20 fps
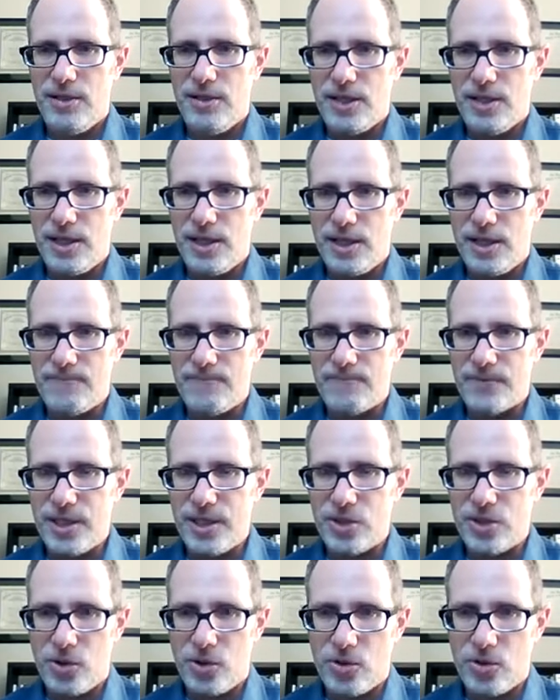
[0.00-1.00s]

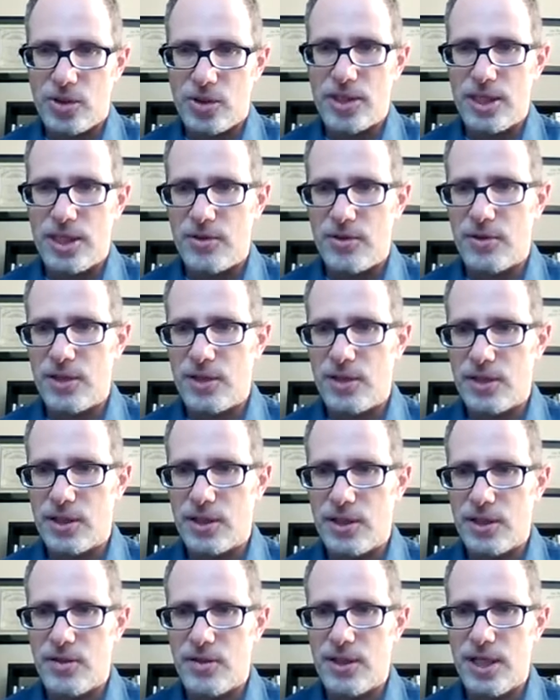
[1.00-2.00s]
And total T3
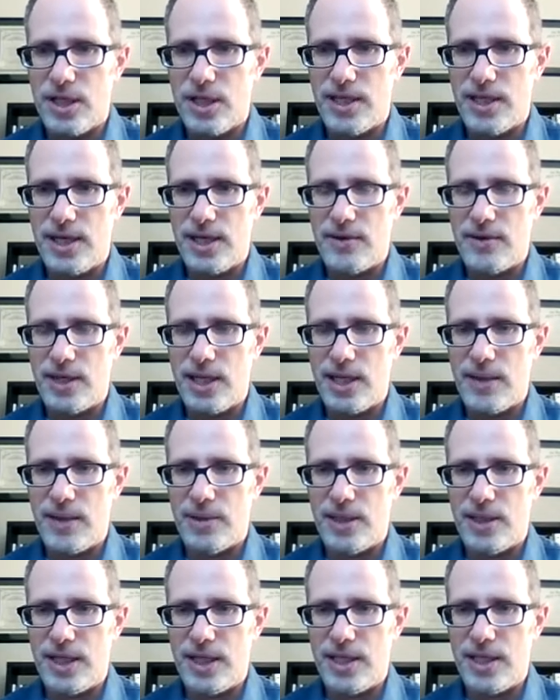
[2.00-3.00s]
looking okay, thyroid
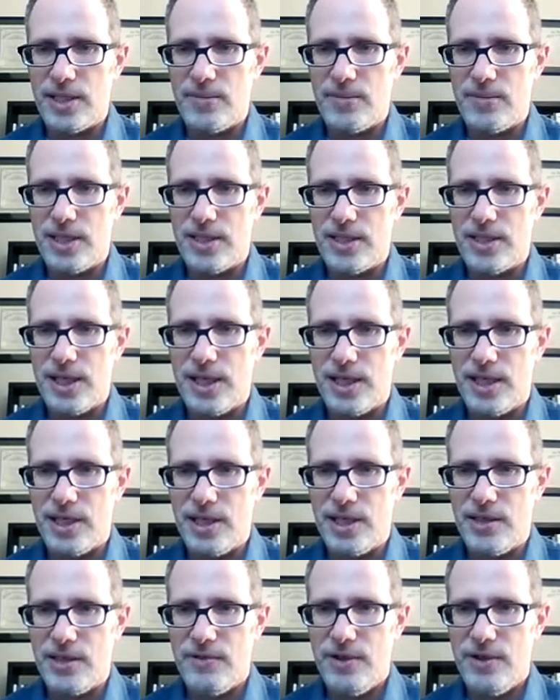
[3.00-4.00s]
globulin antibodies
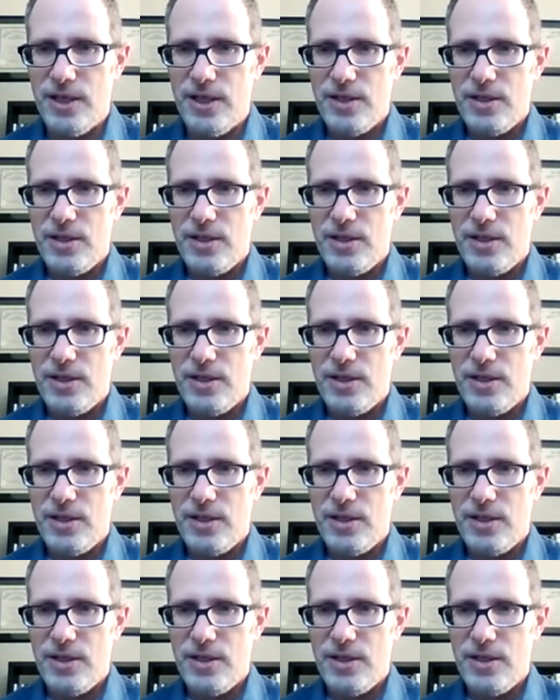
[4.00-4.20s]
negative.